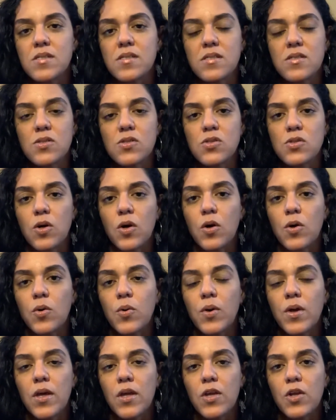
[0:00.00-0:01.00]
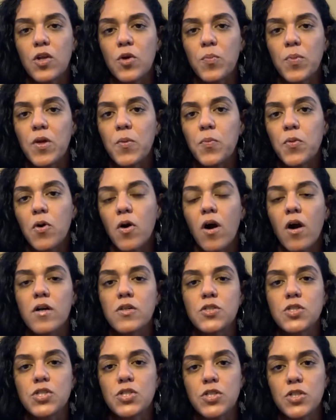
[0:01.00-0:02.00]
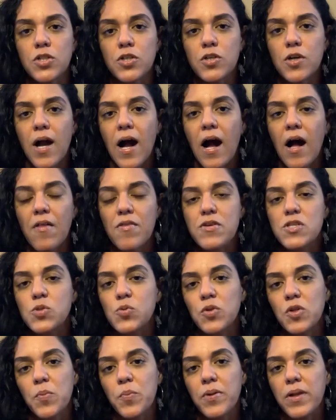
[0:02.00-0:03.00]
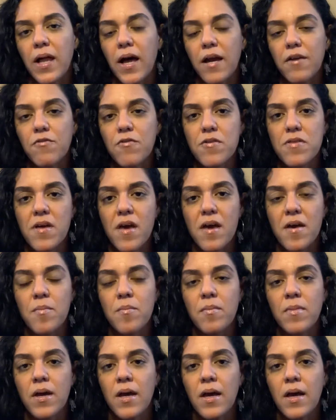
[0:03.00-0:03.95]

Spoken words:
And so, people aren't sure how this will apply for them.